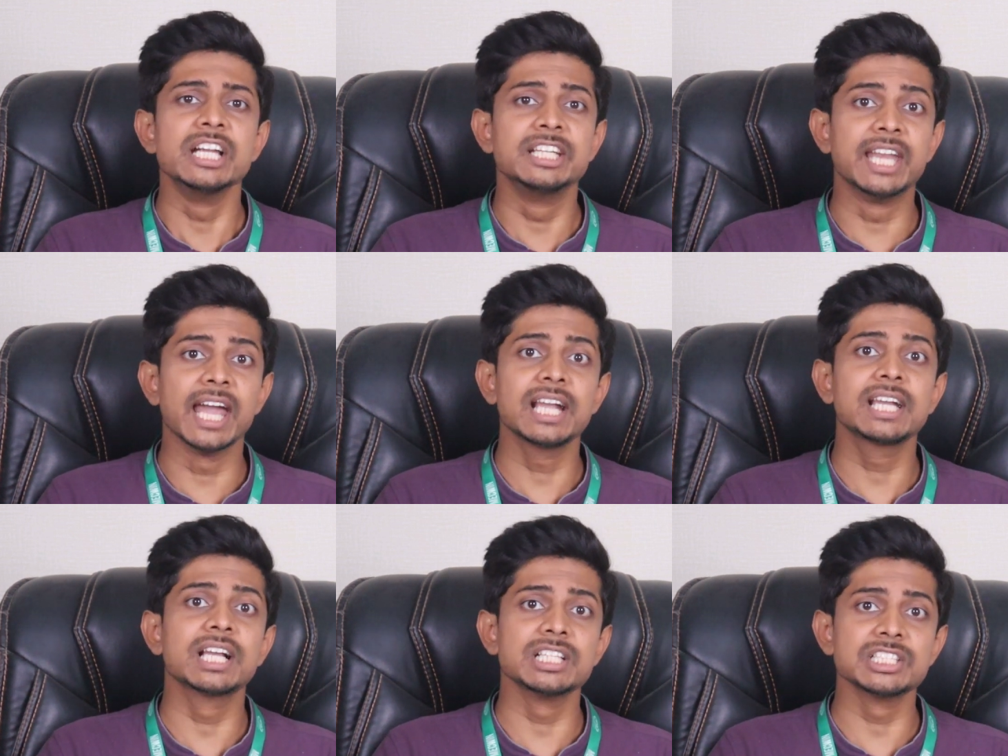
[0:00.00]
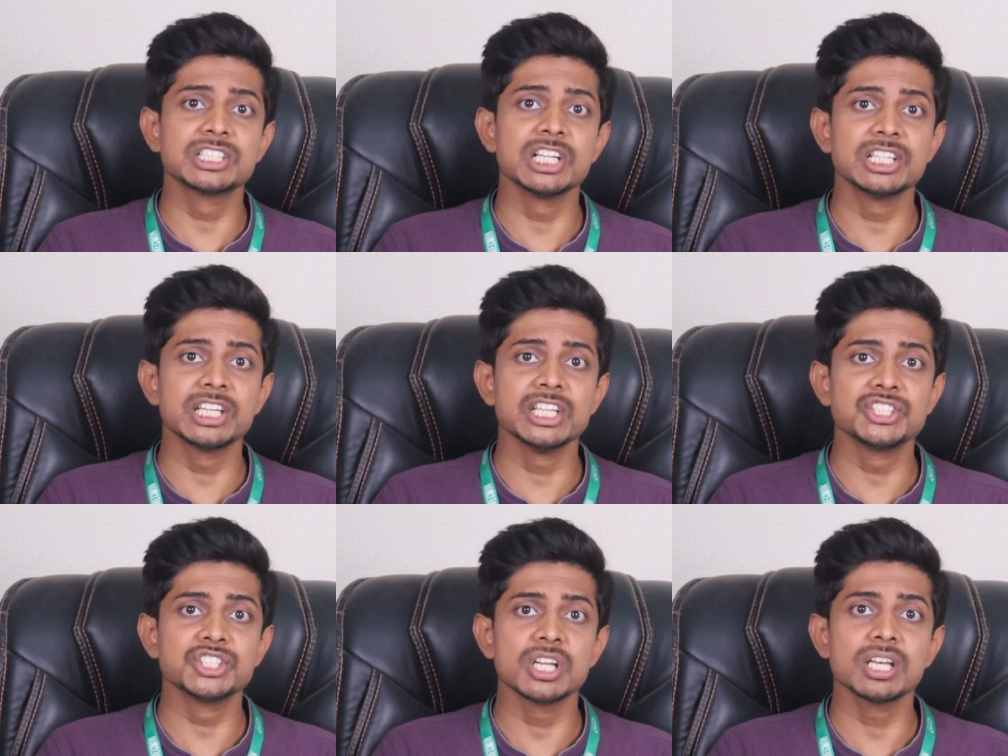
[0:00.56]
tech
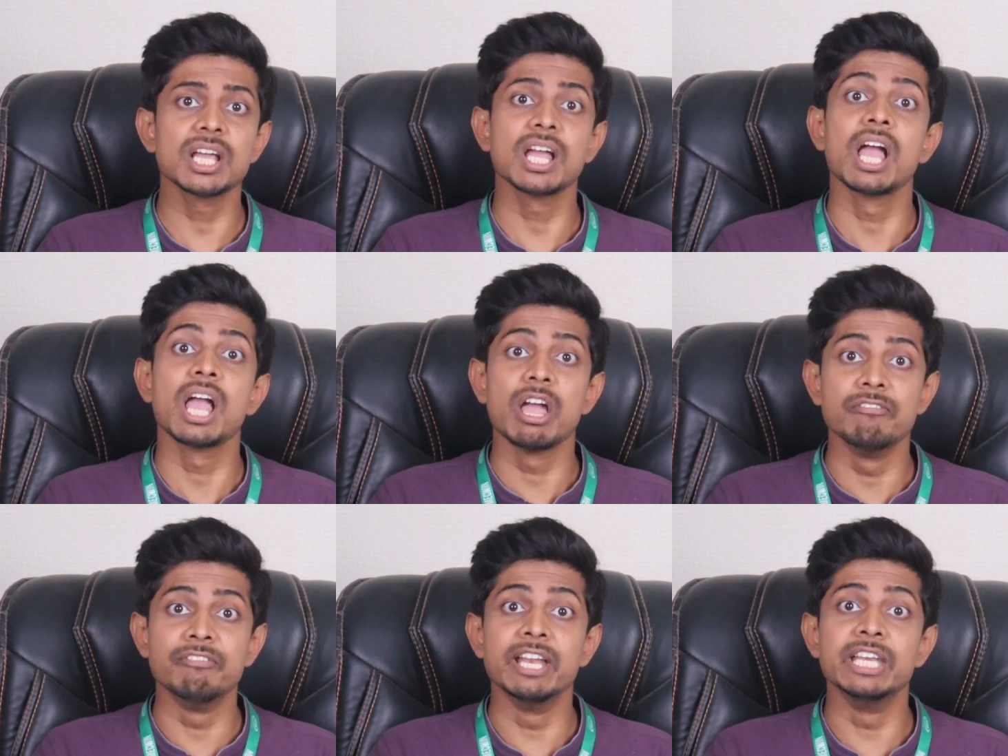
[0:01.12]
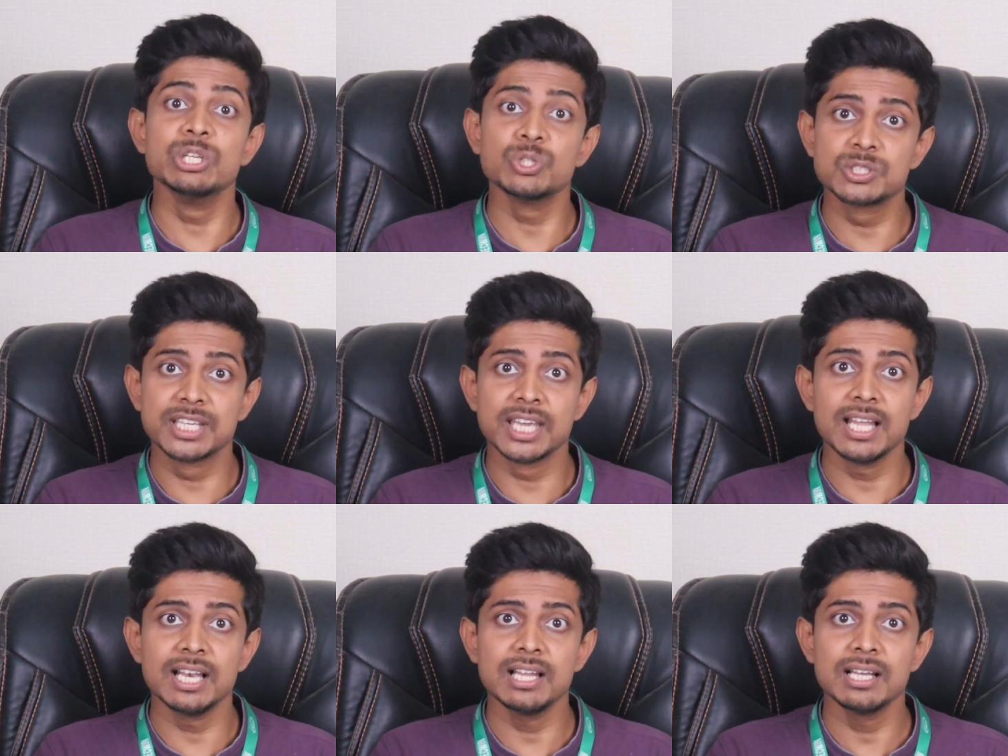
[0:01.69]
consultation when you
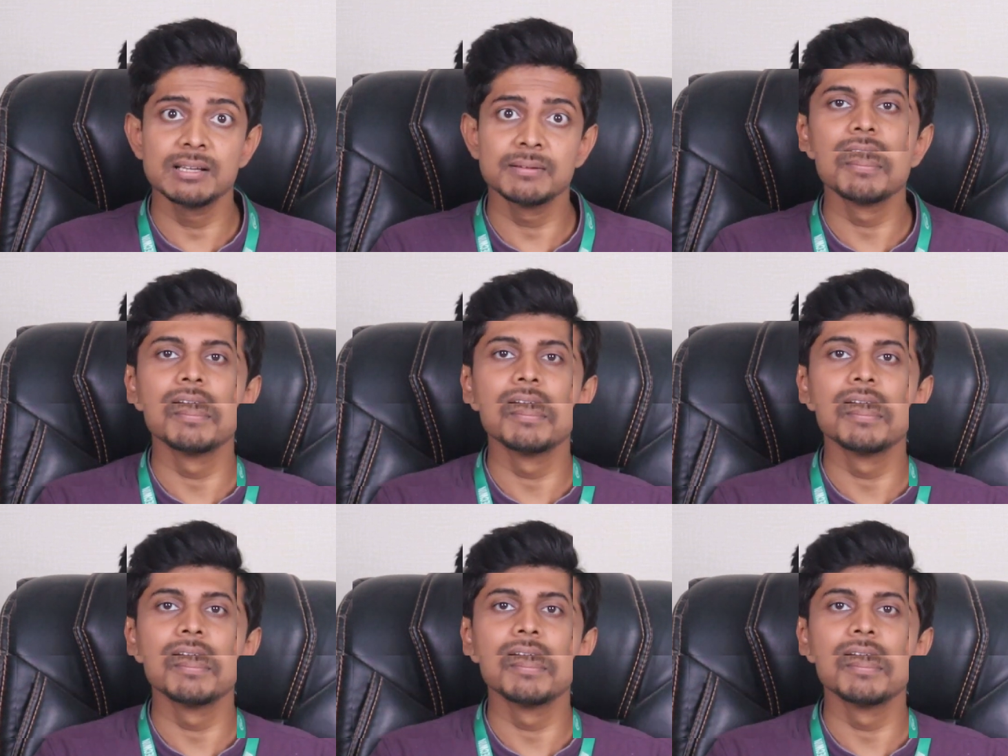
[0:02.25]
scale?